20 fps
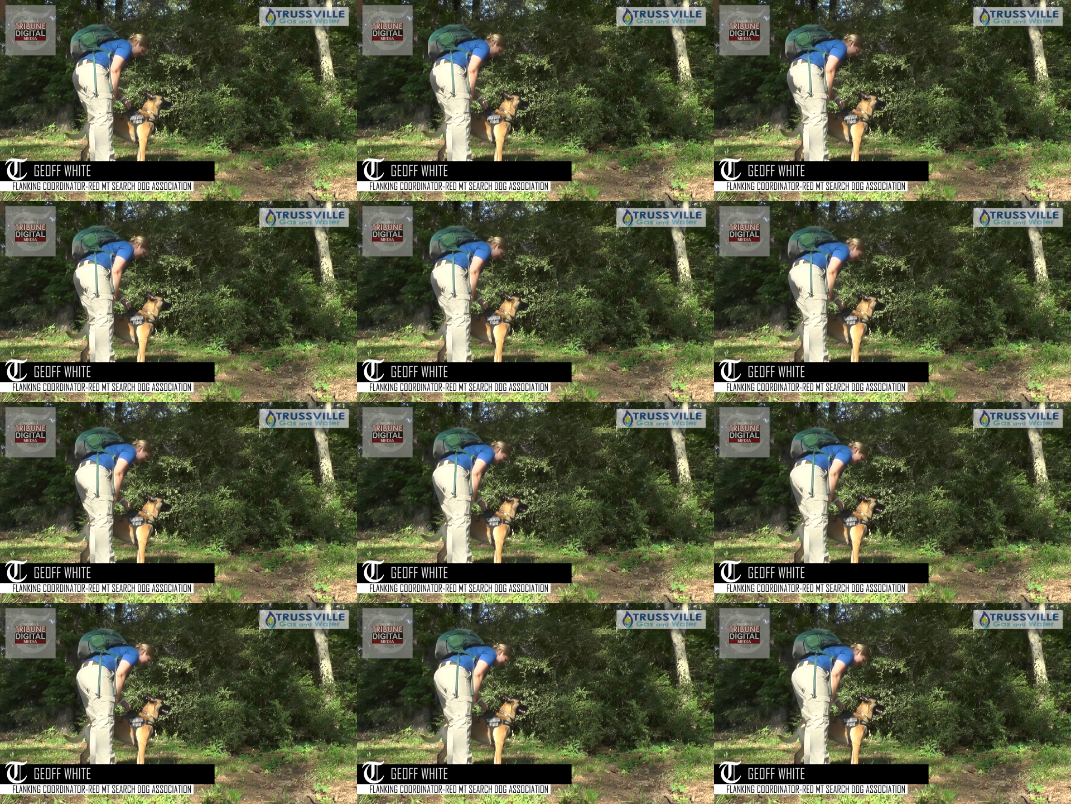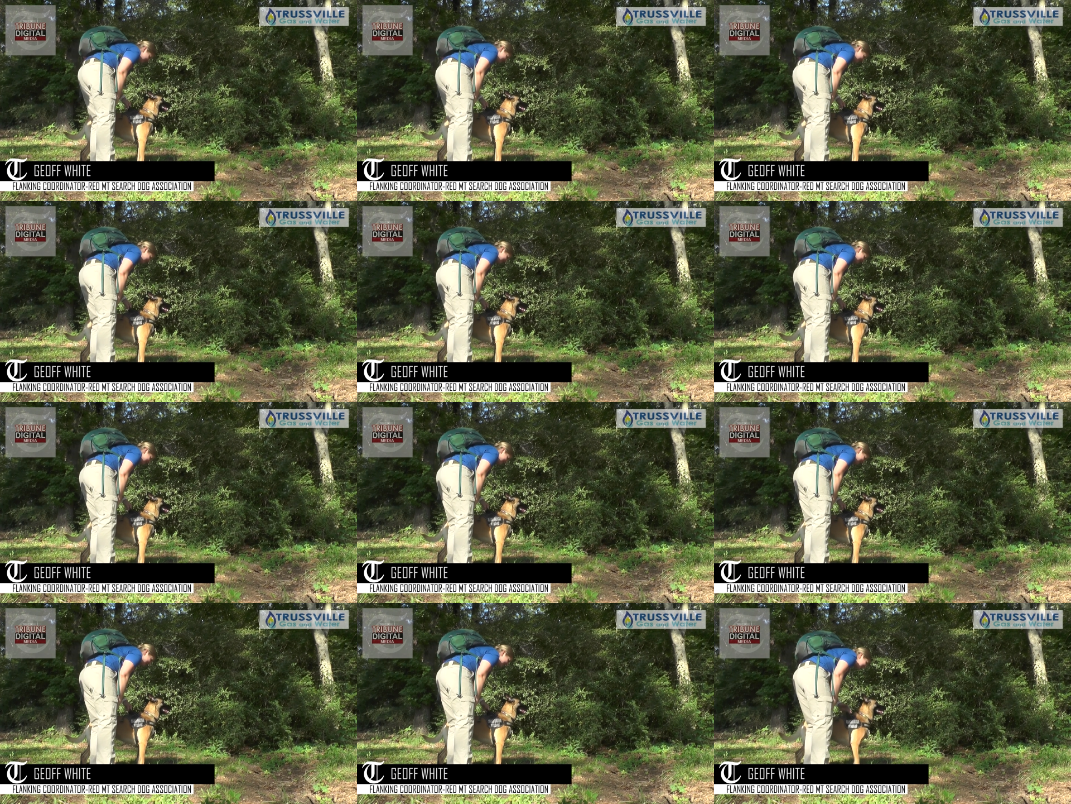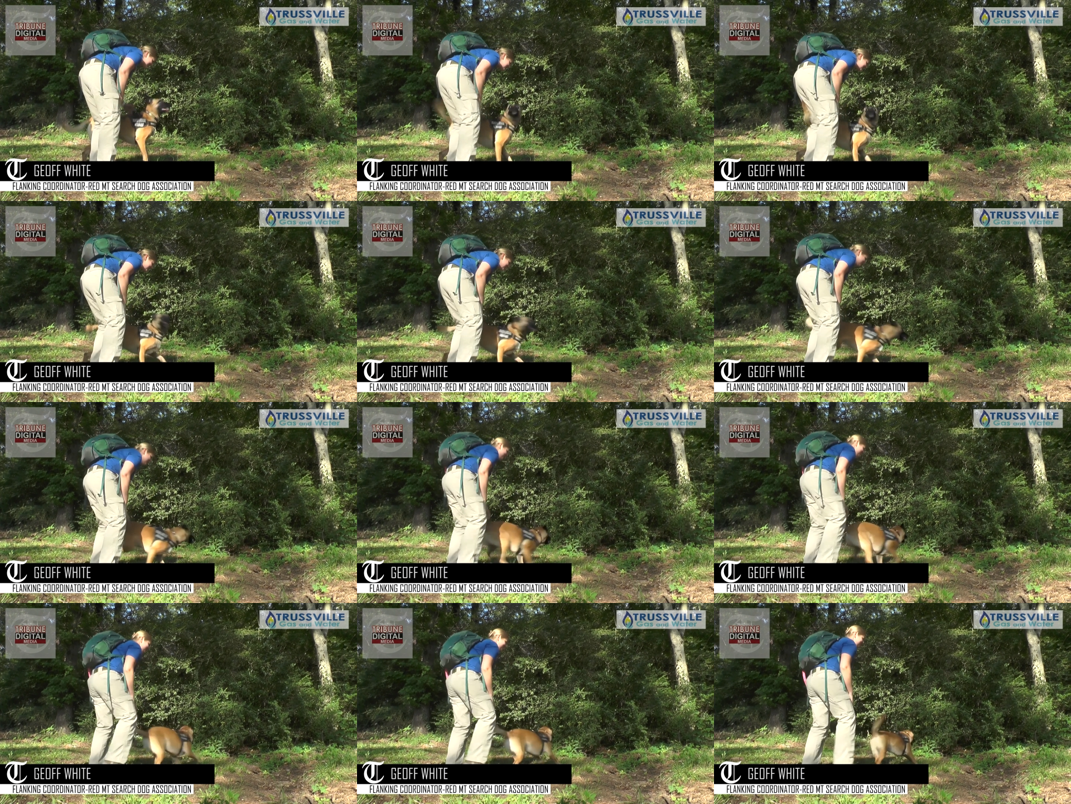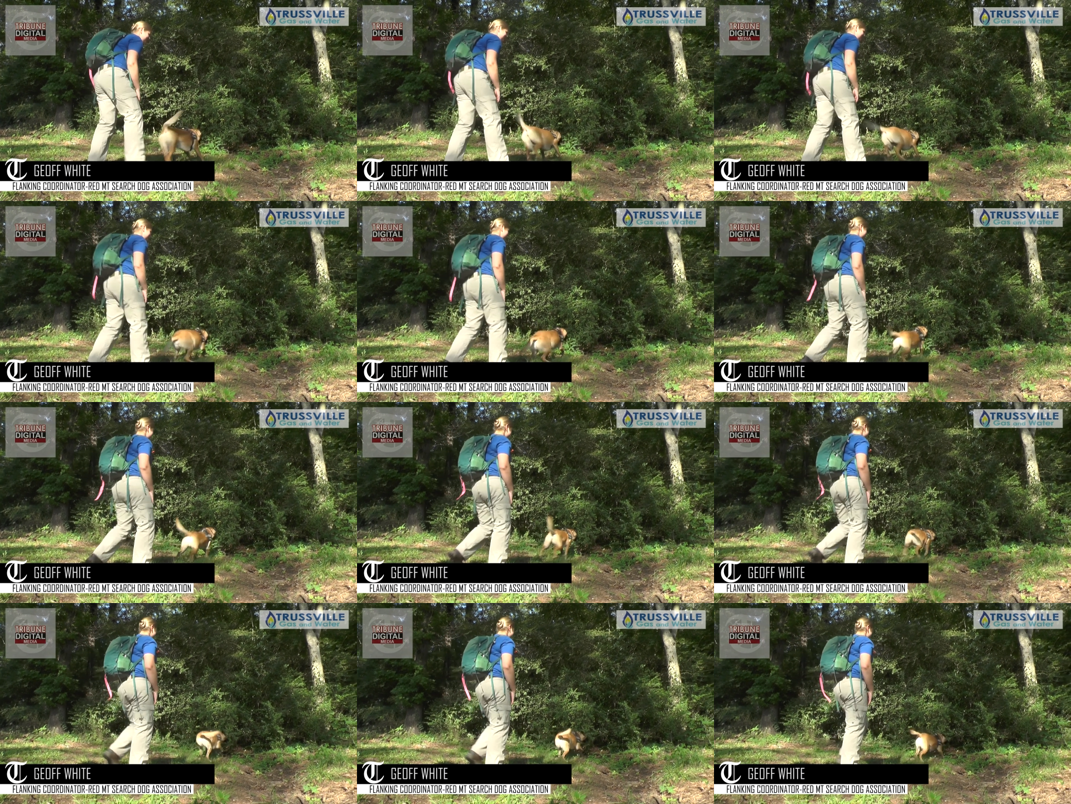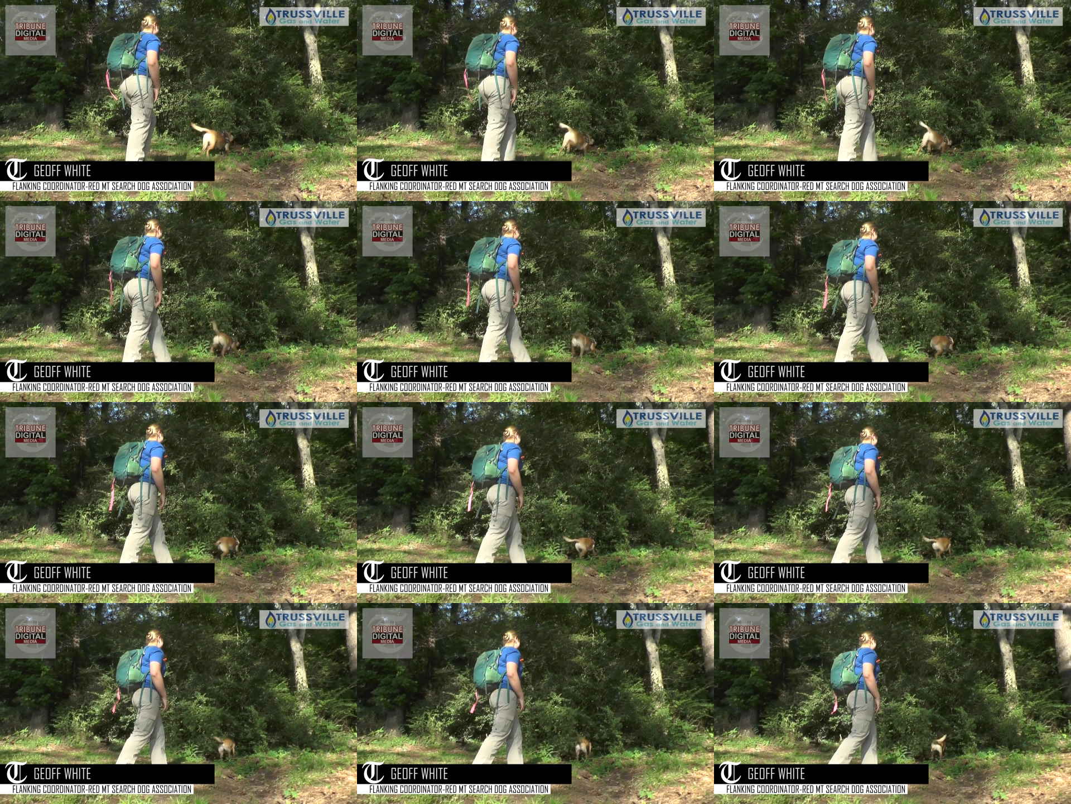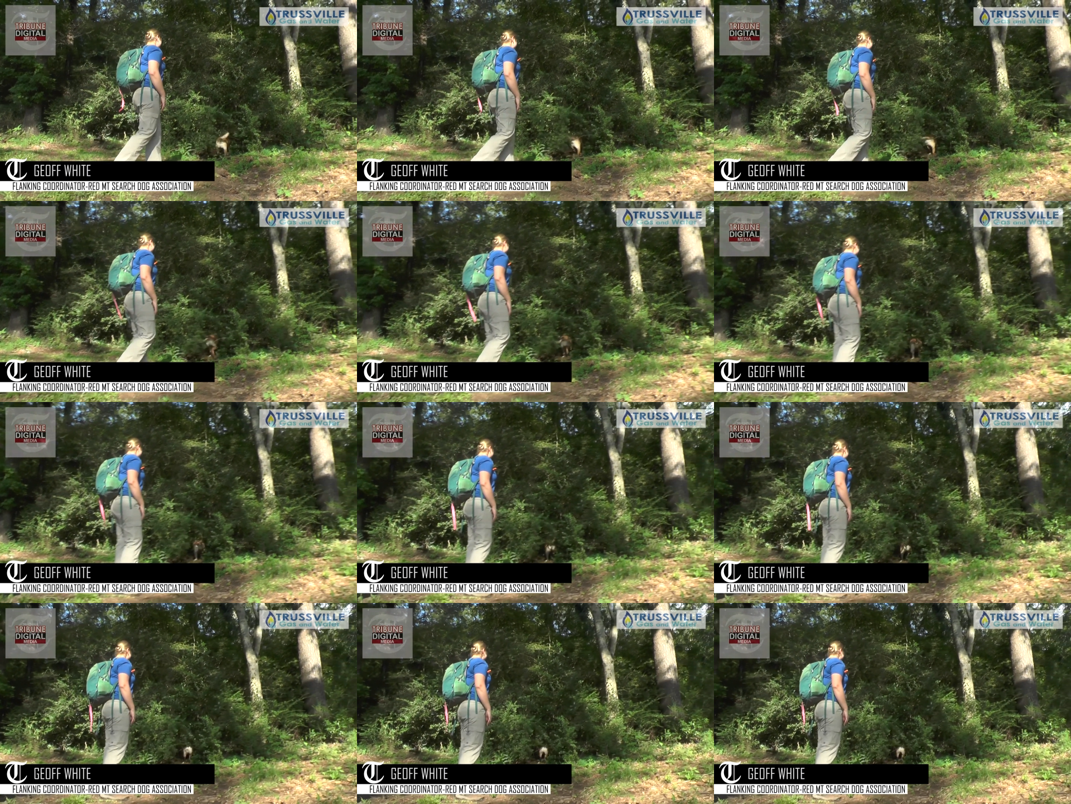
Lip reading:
(no speaker visible)